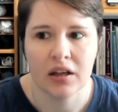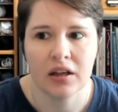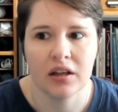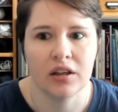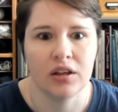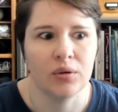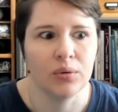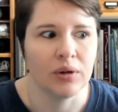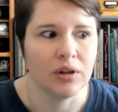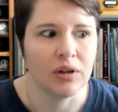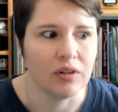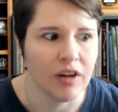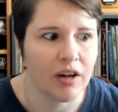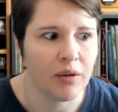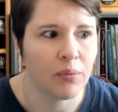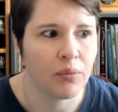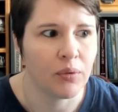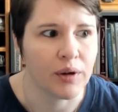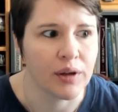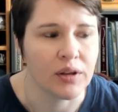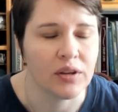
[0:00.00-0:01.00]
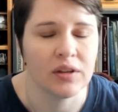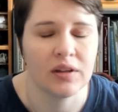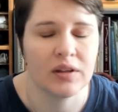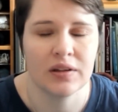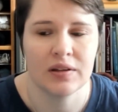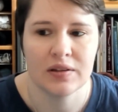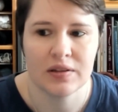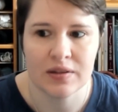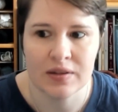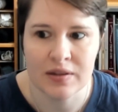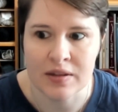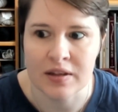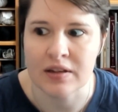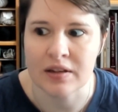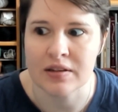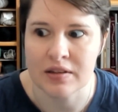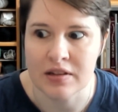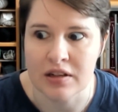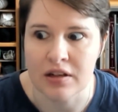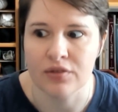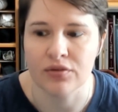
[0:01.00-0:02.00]
you end up with 6
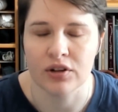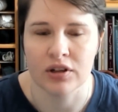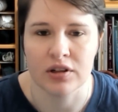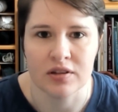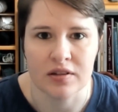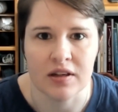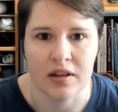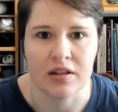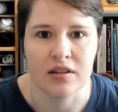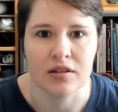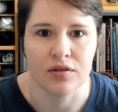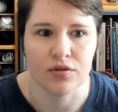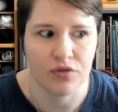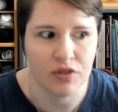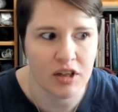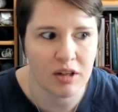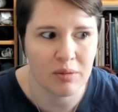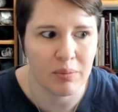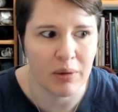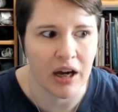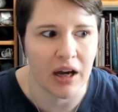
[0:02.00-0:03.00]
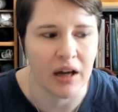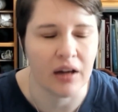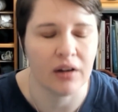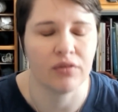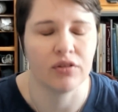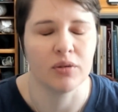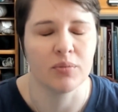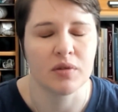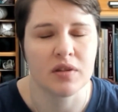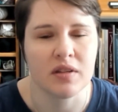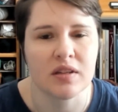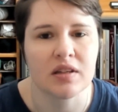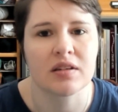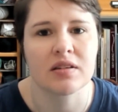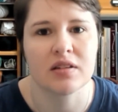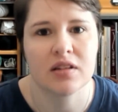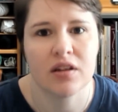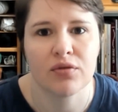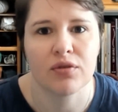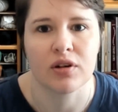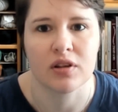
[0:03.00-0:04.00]
different sets of feedback from 6
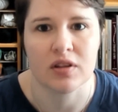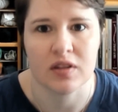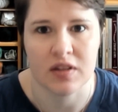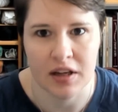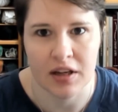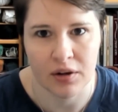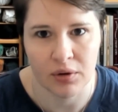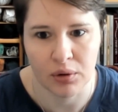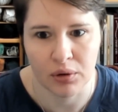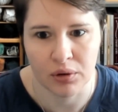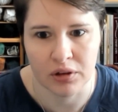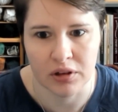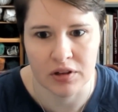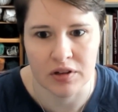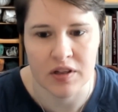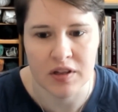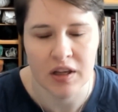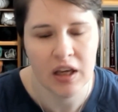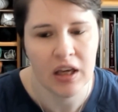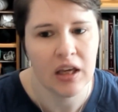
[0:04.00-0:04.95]
different stakeholders